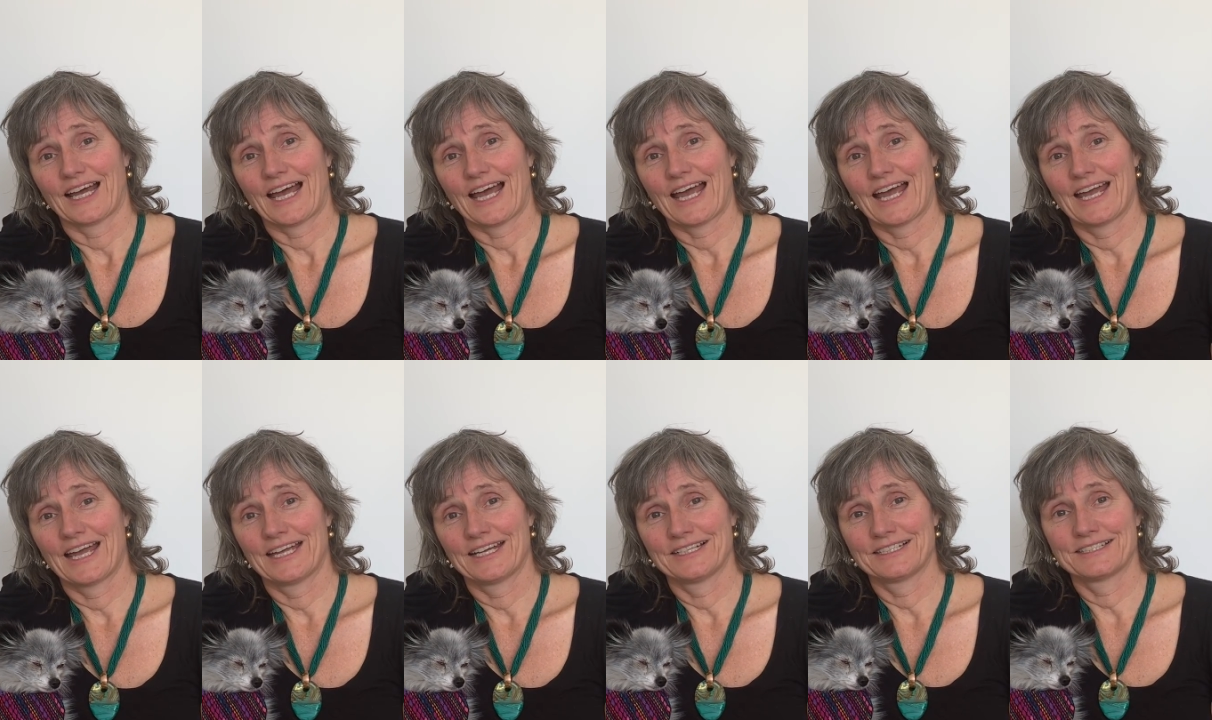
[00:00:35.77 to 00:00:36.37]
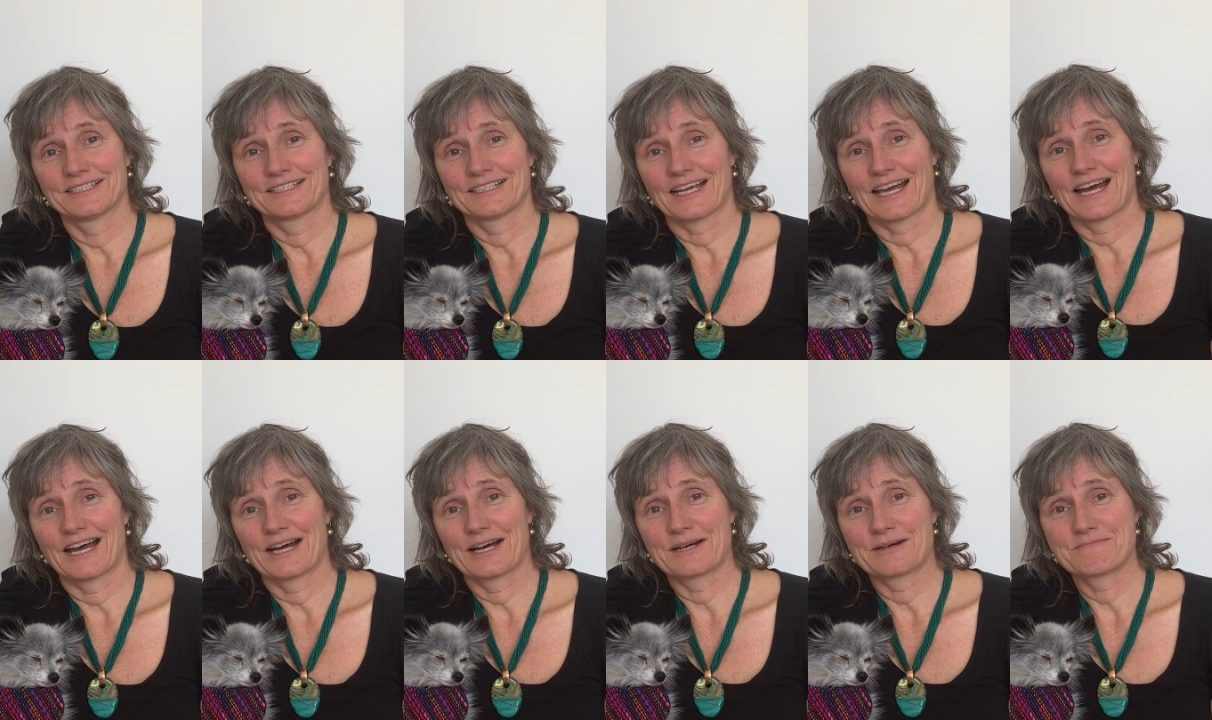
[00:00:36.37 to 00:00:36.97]
And
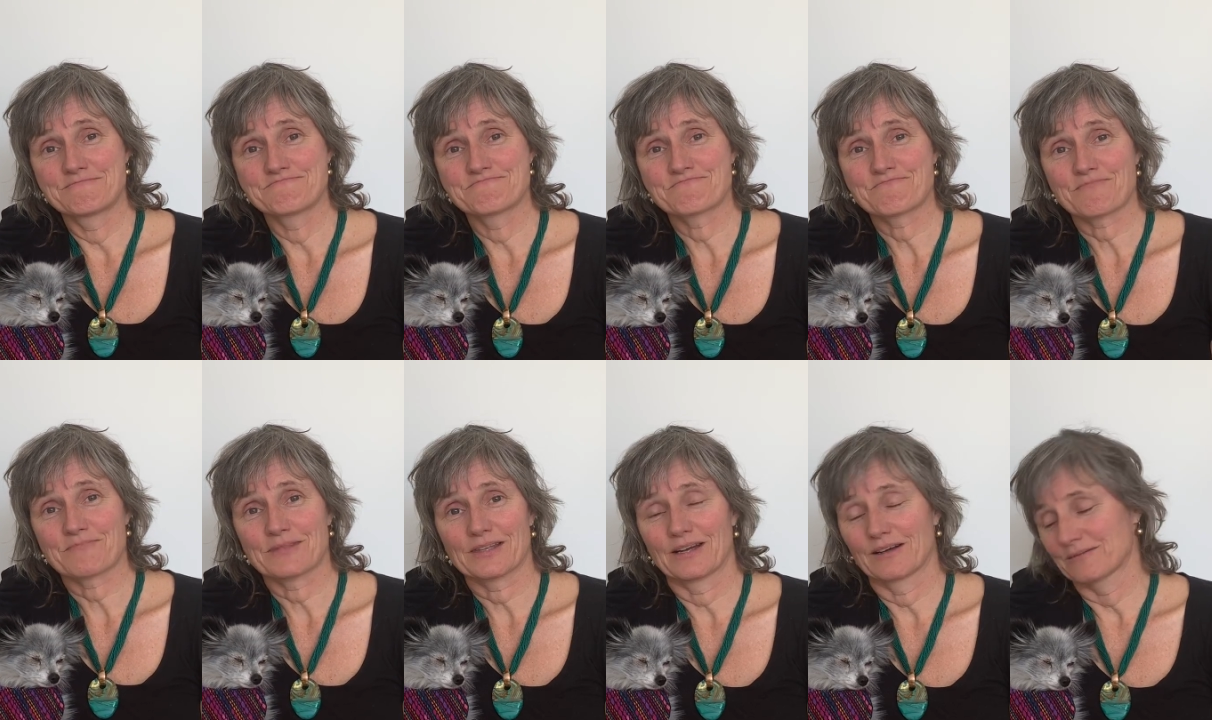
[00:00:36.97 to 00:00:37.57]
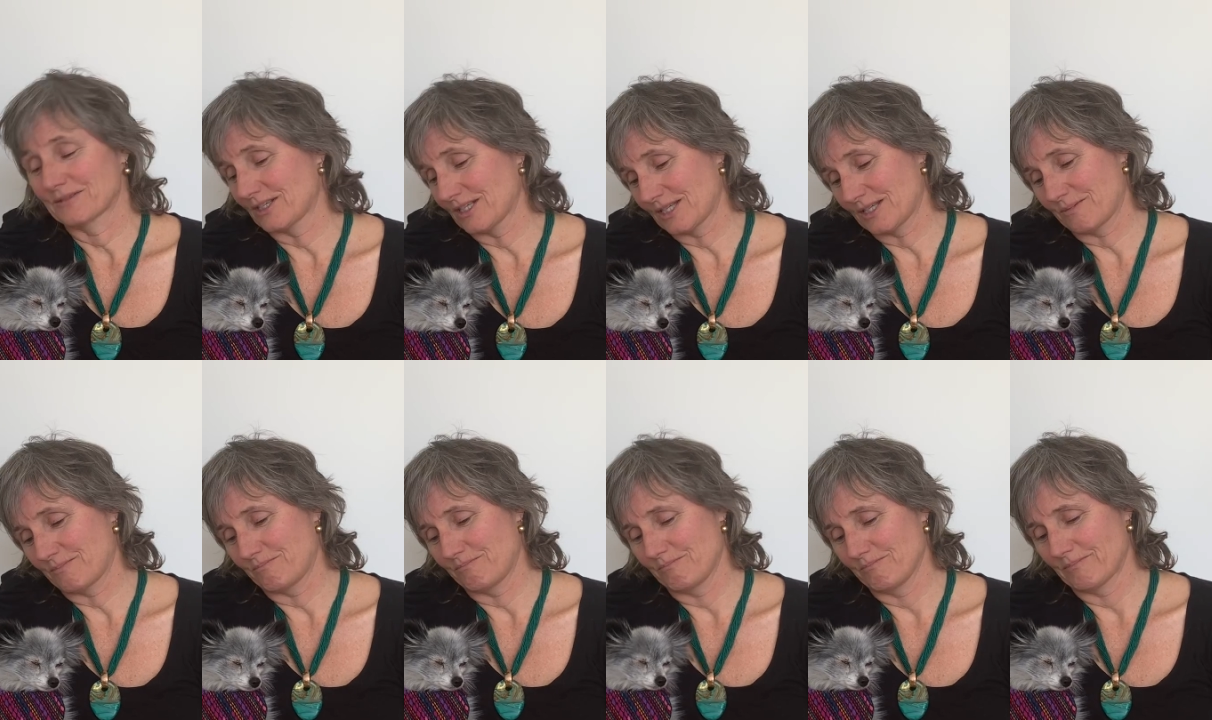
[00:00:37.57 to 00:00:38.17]
I'm
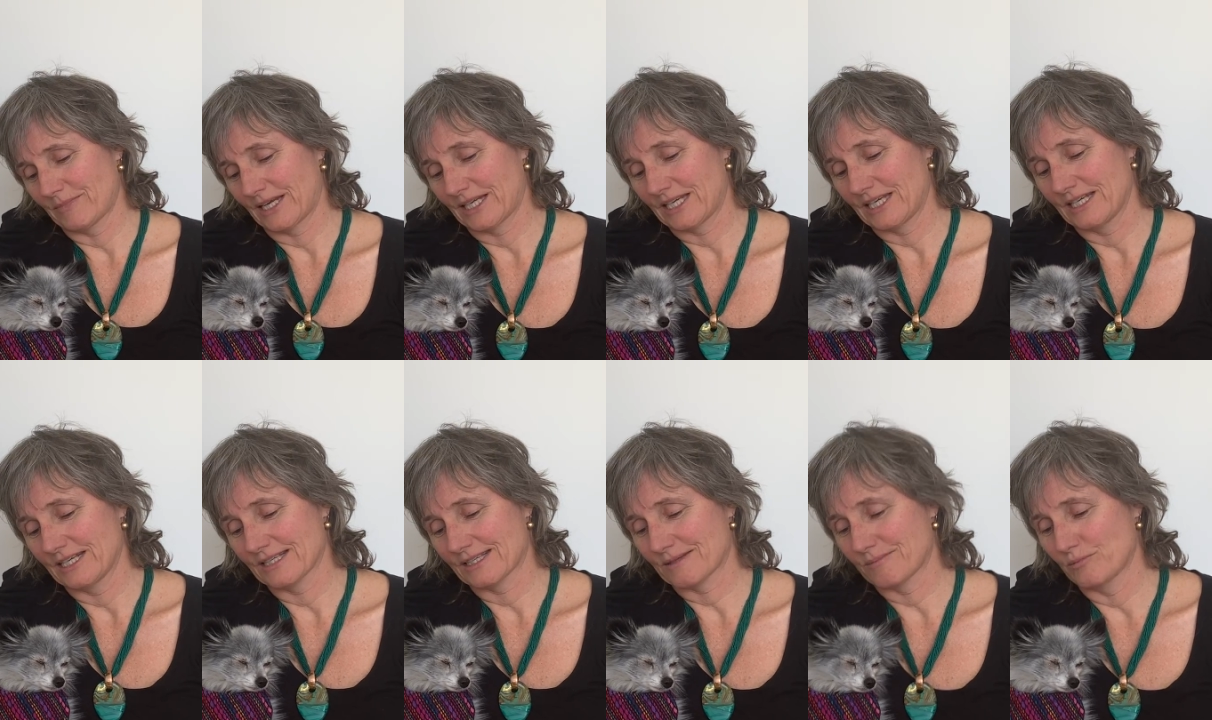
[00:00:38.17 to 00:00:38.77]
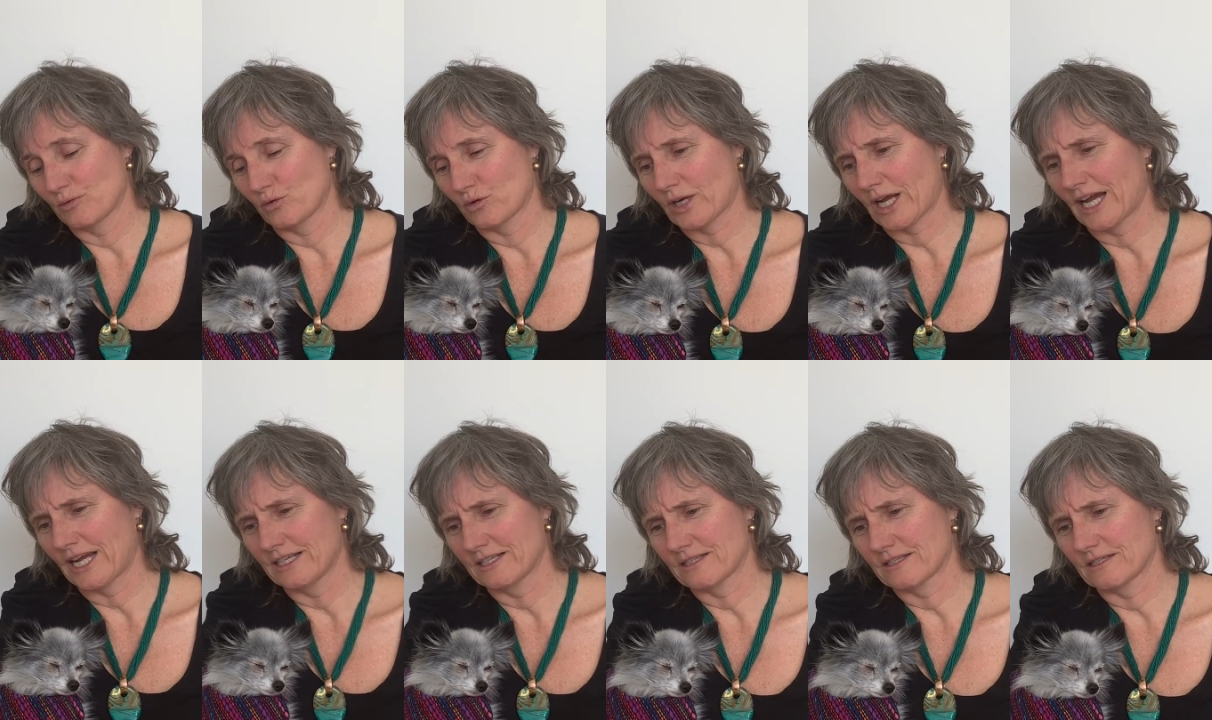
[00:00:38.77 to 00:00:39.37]
just making a small
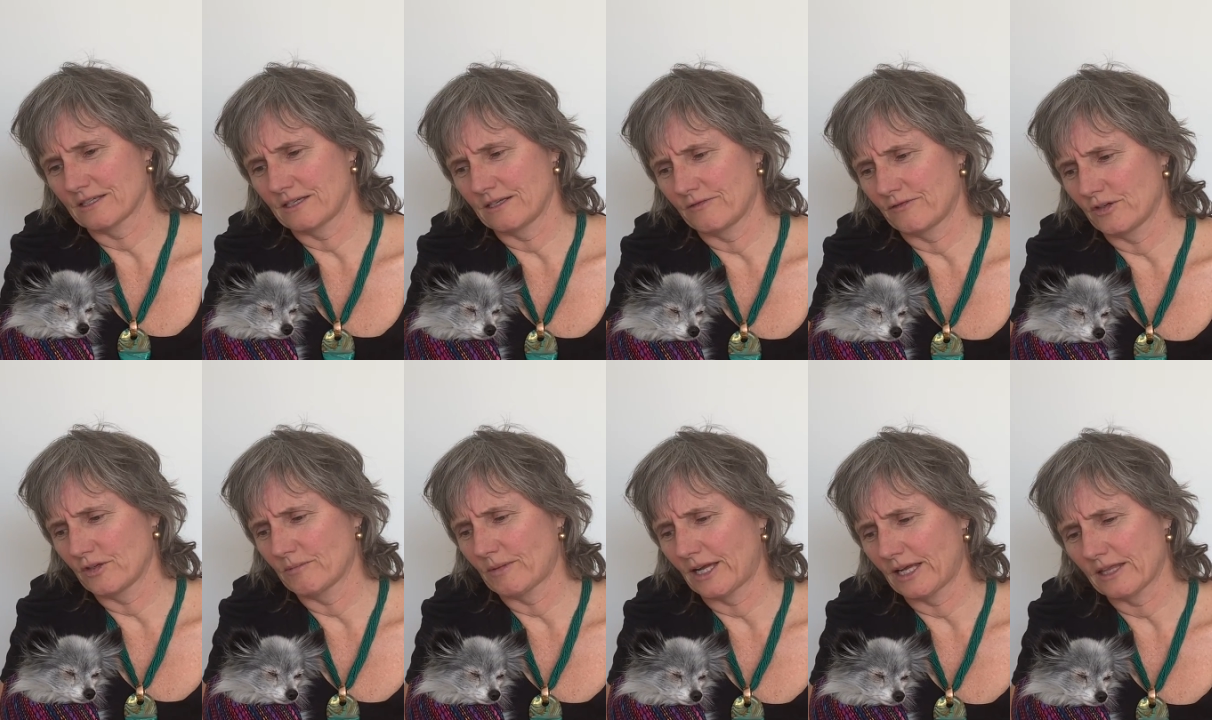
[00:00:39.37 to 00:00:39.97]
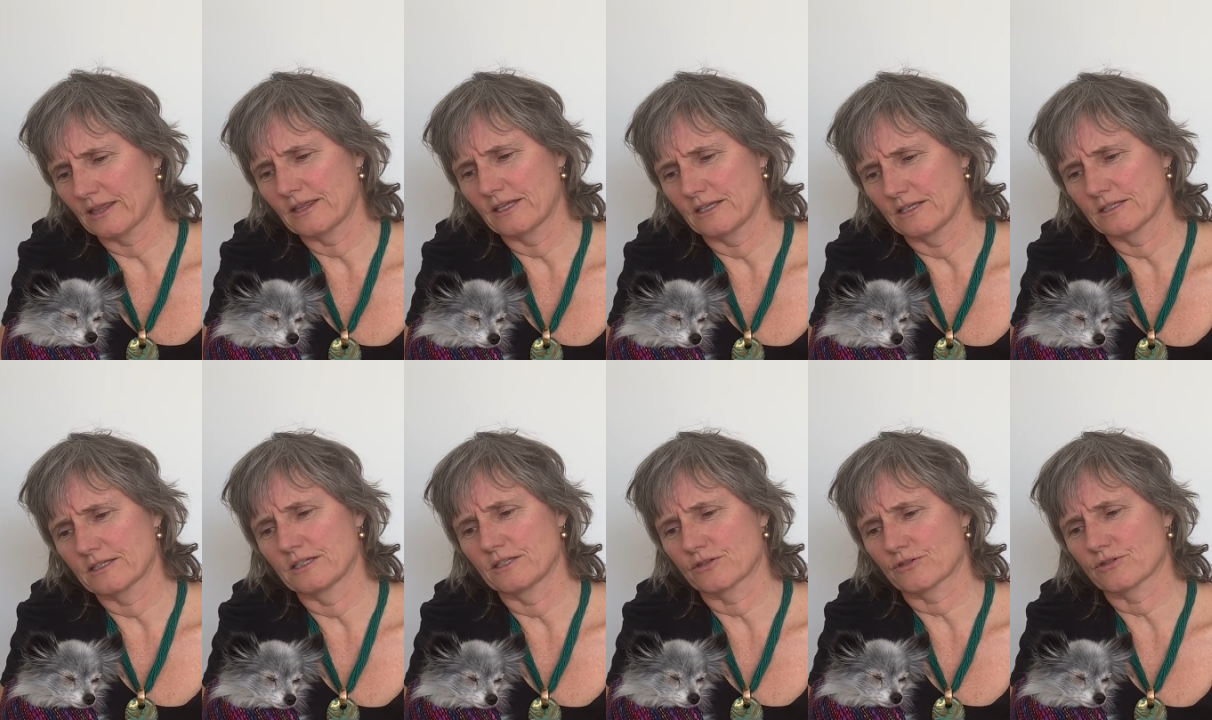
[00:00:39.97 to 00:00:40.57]
case that if you make
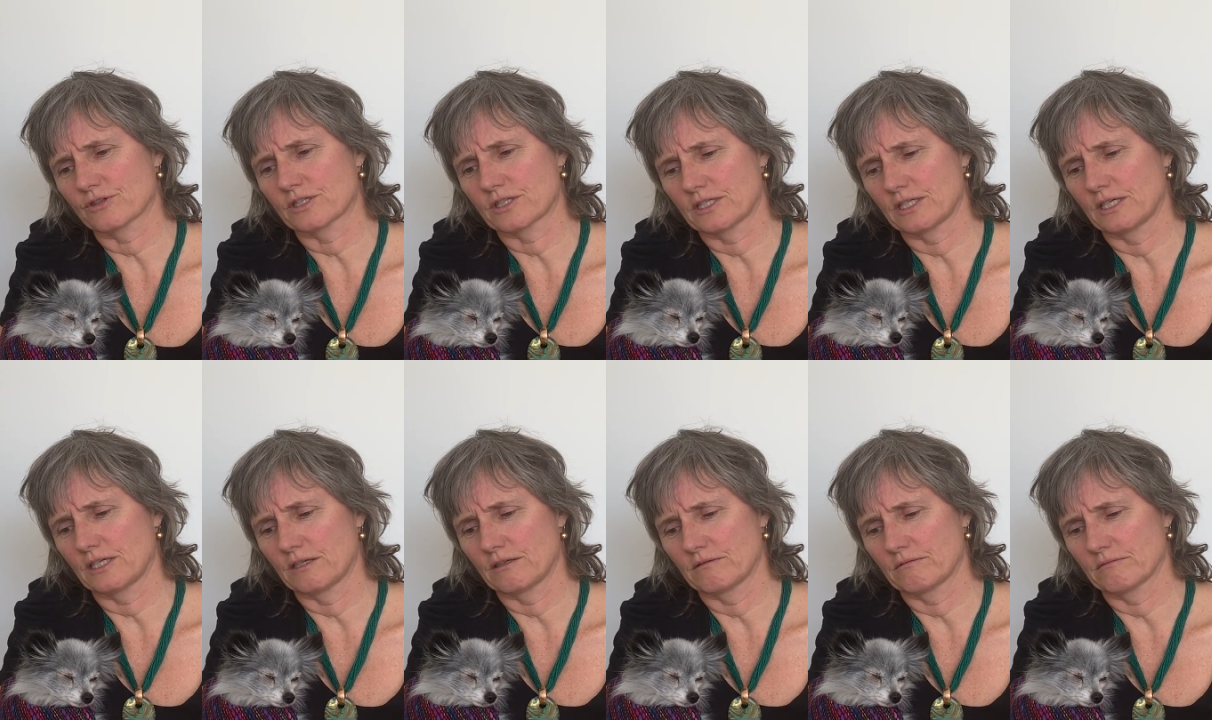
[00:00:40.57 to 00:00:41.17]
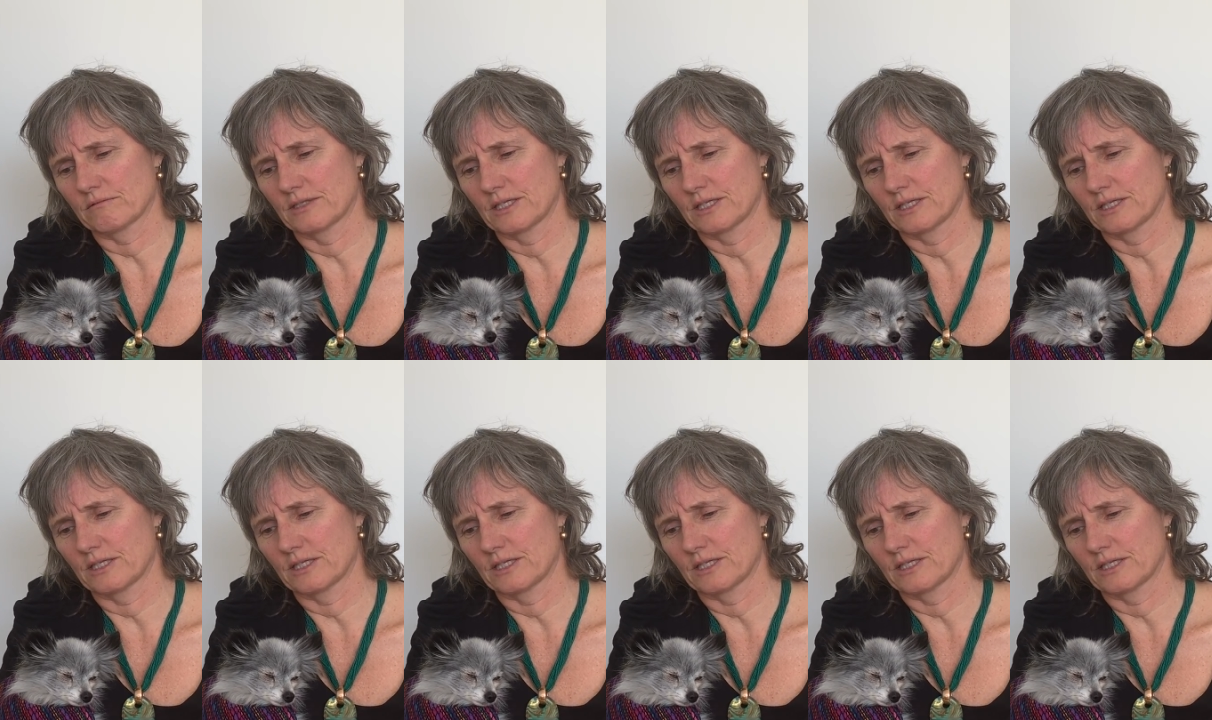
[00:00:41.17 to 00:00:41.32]
things interesting,